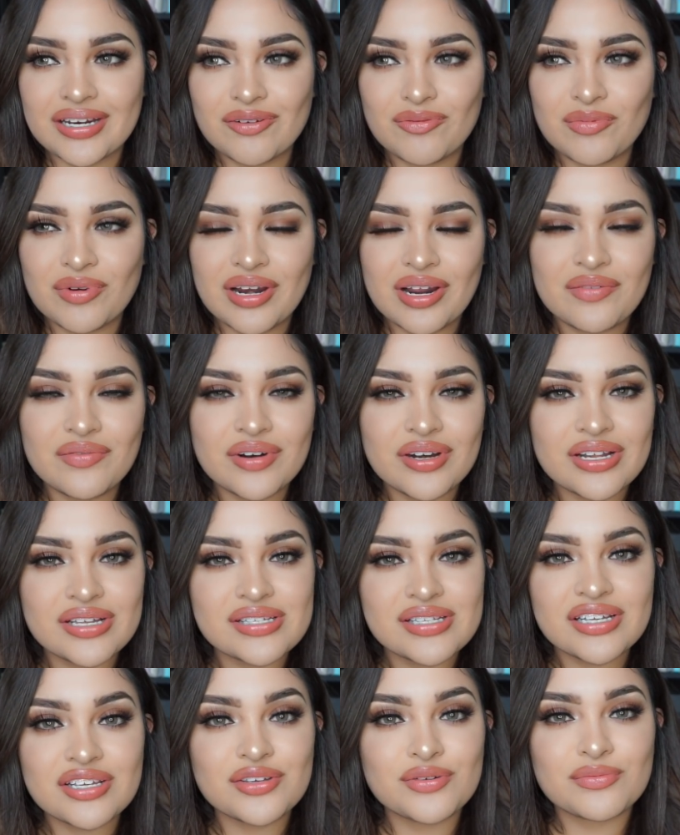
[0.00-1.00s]
Whatever it is
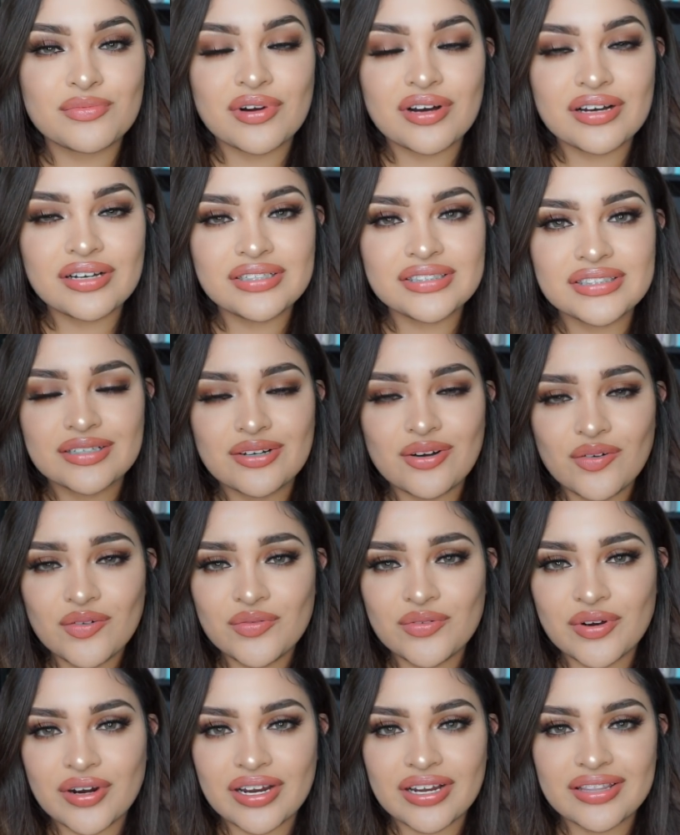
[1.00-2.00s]
that you want, go
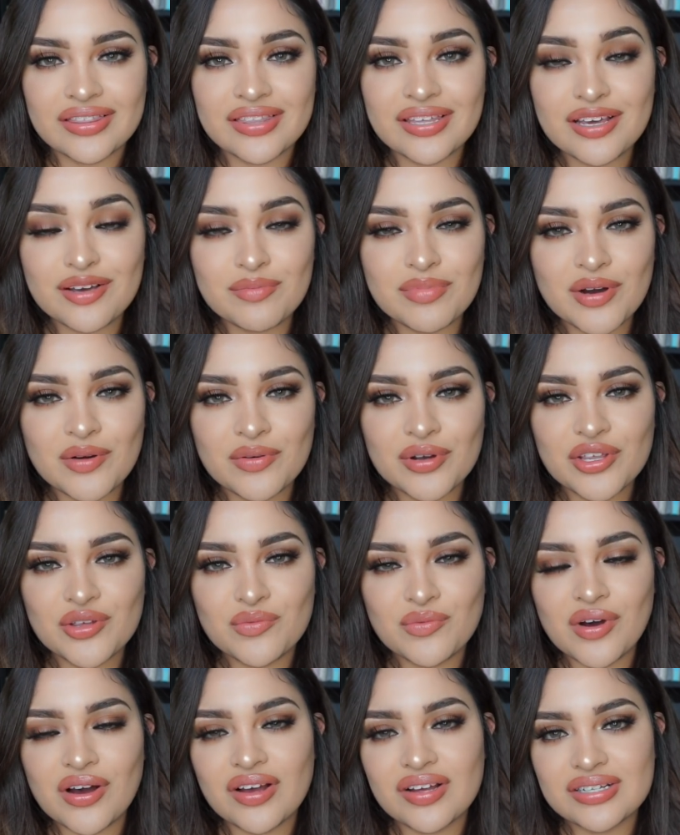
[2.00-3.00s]
for it. Think about what
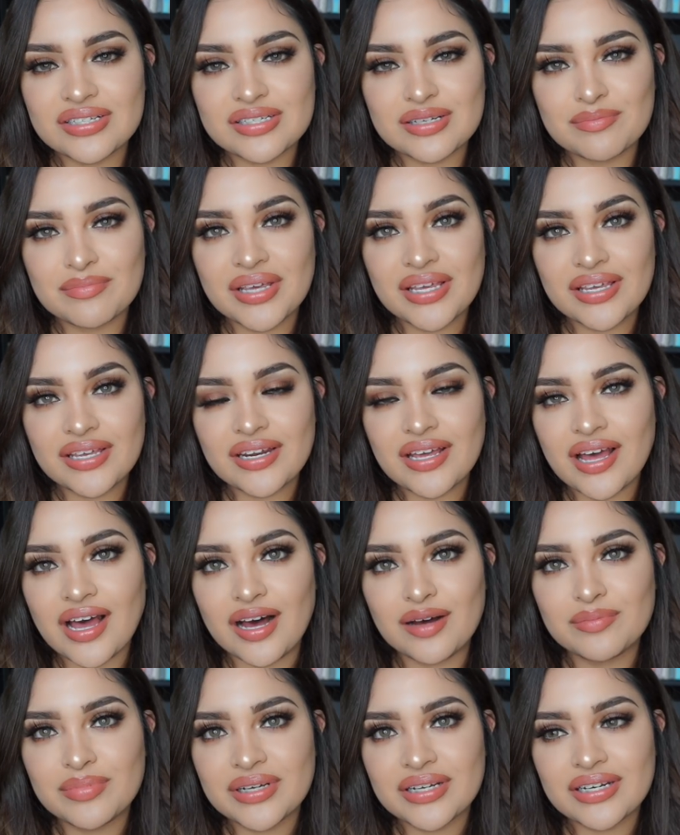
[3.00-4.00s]
you want. Make it
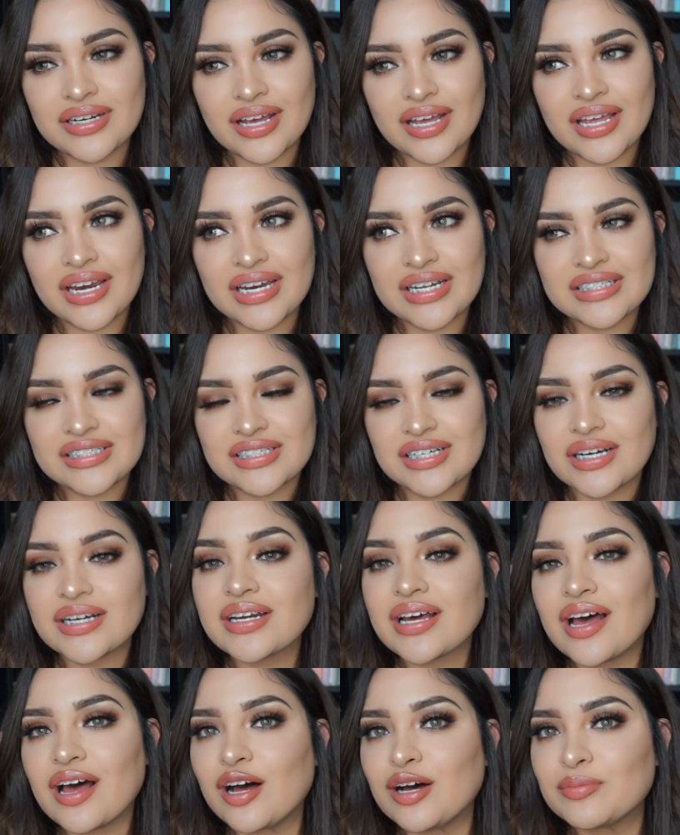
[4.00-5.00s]
happen, and it's
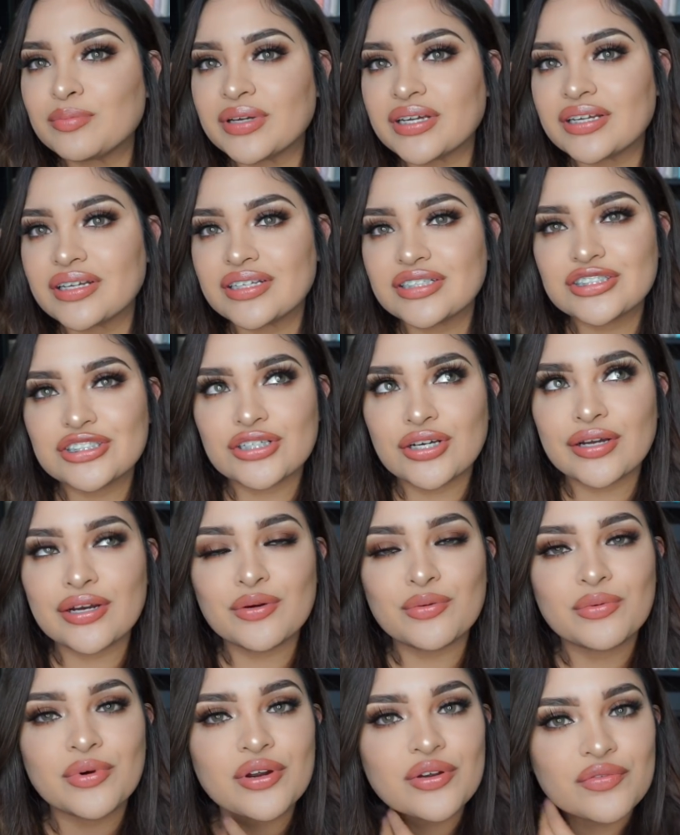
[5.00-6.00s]
gonna happen. It's
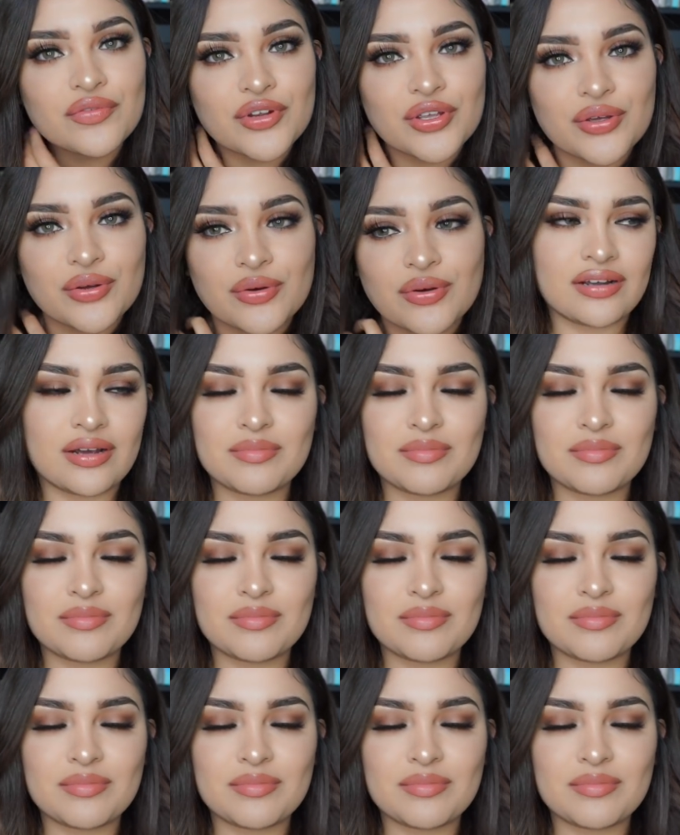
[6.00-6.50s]
gonna work for you.